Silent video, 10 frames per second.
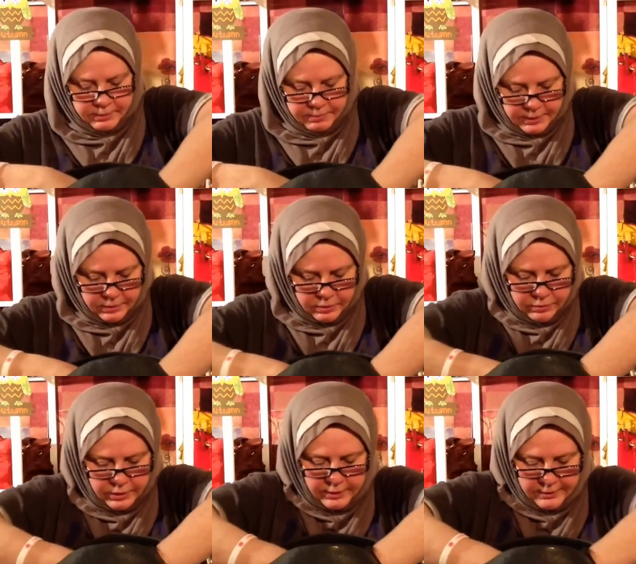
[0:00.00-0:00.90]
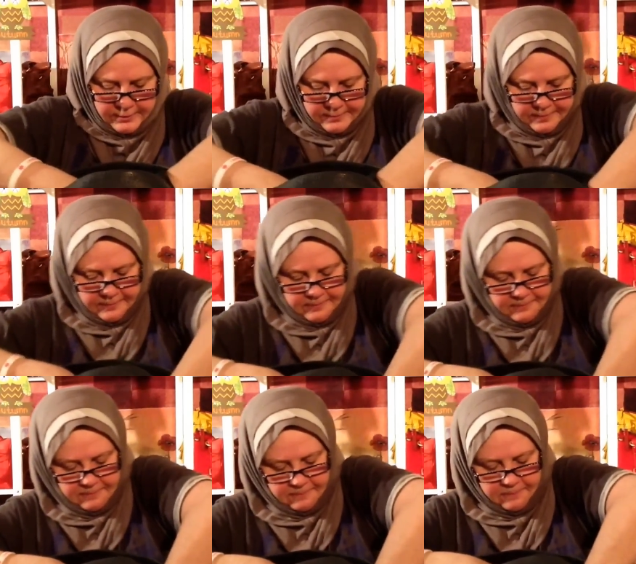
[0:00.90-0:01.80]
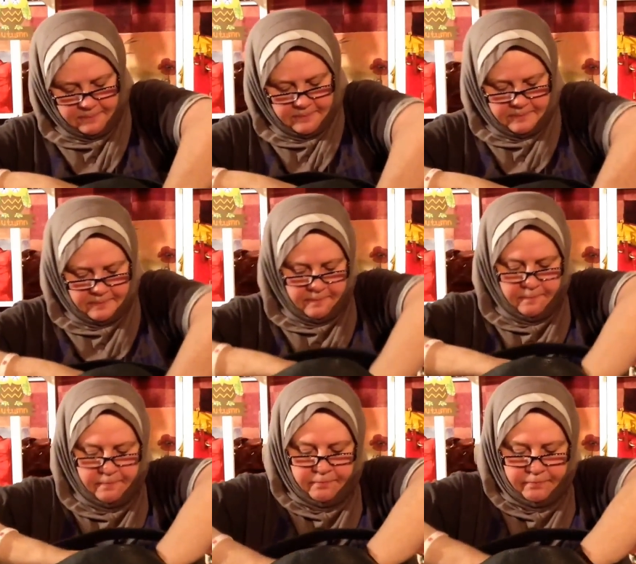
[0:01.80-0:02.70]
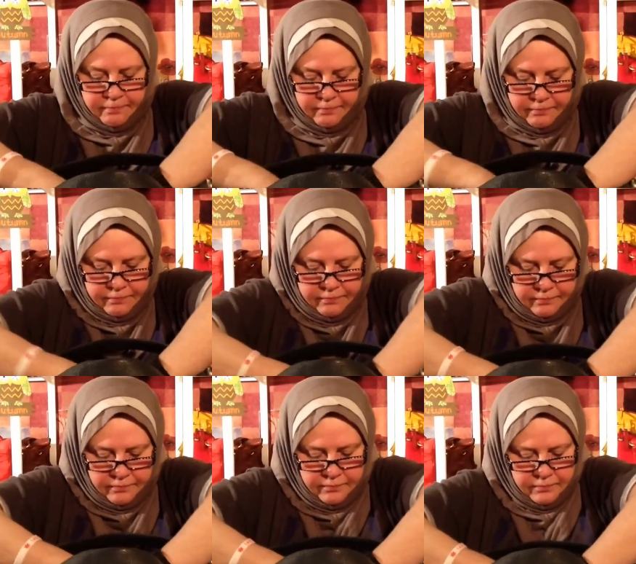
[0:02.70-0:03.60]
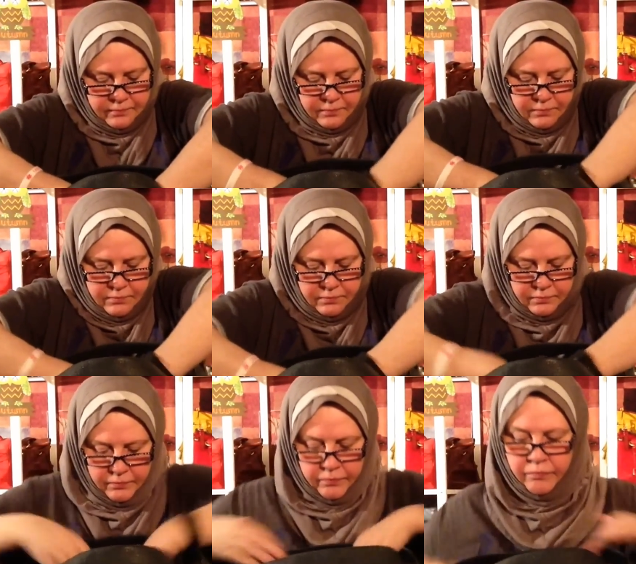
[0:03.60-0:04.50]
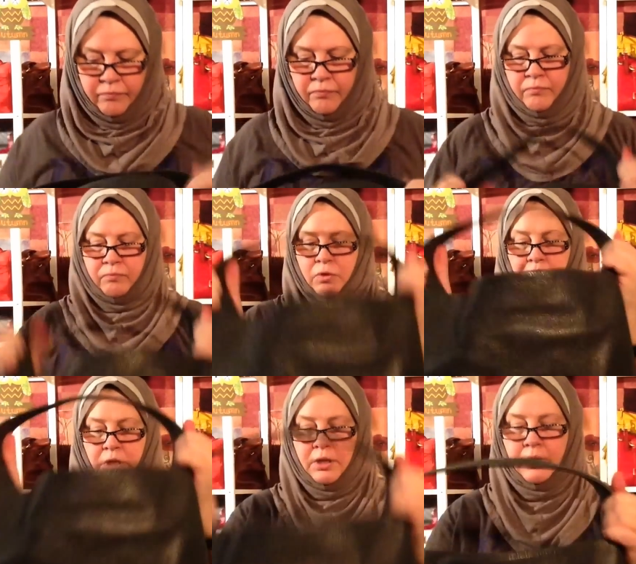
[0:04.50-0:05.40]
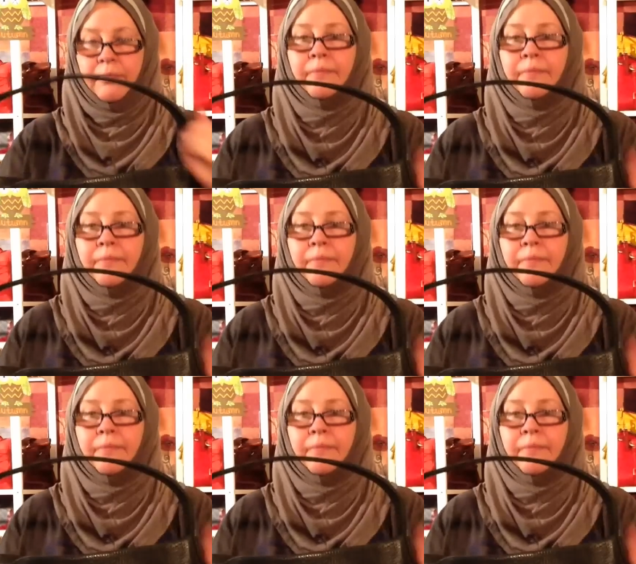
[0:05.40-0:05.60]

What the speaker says: (no one is talking)